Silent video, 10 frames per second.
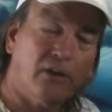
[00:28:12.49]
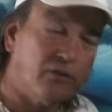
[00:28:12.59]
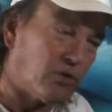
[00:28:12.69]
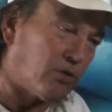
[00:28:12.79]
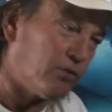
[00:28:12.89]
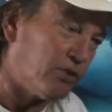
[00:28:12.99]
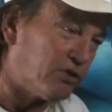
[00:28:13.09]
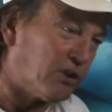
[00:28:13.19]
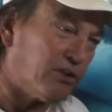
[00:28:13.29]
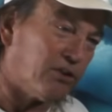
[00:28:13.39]
So they're
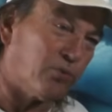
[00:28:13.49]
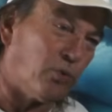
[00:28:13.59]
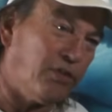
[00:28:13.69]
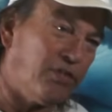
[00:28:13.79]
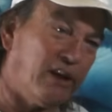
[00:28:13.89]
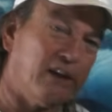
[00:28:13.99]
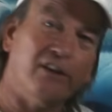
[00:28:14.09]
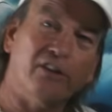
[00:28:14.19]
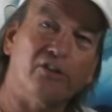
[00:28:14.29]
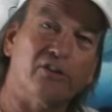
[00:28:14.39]
telling us one thing
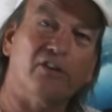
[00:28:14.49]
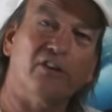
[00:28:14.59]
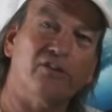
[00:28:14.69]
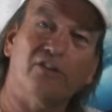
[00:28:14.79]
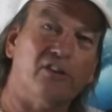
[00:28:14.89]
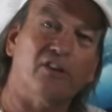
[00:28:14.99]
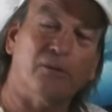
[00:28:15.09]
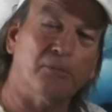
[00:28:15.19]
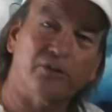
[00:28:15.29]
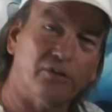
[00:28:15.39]
and then they're telling us that the
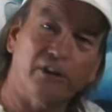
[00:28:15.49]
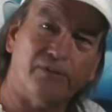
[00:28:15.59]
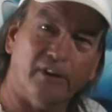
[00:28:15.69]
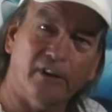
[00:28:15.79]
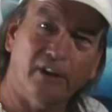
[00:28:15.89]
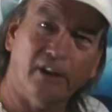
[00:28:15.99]
numbers are different.